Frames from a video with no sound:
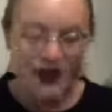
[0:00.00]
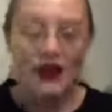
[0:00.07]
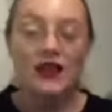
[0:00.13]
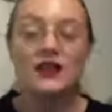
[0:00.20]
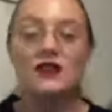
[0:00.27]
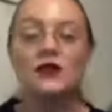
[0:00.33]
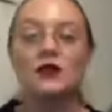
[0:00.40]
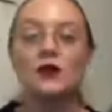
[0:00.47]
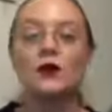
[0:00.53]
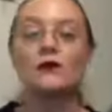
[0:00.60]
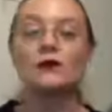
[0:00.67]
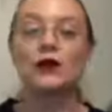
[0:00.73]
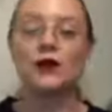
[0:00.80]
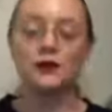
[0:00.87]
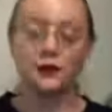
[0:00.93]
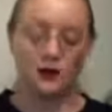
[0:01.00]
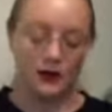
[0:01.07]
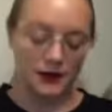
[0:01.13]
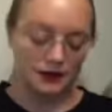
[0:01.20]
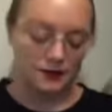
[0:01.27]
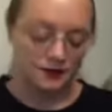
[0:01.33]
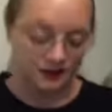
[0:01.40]
And
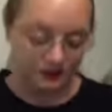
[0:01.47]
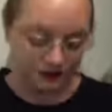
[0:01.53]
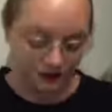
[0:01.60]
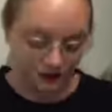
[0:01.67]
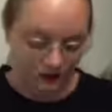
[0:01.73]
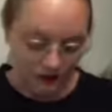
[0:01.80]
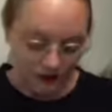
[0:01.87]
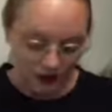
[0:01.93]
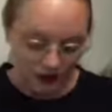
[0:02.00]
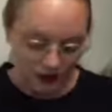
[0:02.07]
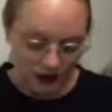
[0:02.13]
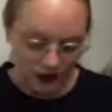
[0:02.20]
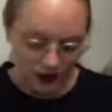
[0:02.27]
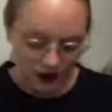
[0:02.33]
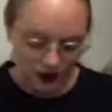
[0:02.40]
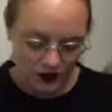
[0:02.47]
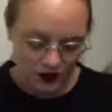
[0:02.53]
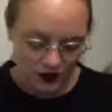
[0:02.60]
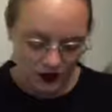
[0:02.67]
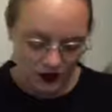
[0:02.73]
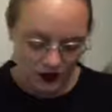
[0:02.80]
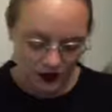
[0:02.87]
sulfate-free, and
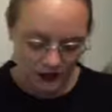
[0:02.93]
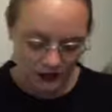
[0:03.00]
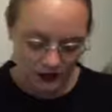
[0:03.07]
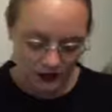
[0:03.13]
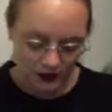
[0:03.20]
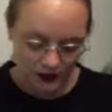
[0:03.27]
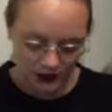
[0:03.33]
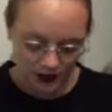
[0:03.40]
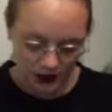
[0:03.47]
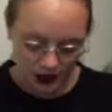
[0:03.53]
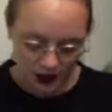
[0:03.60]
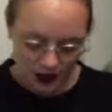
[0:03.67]
also vegan-friendly.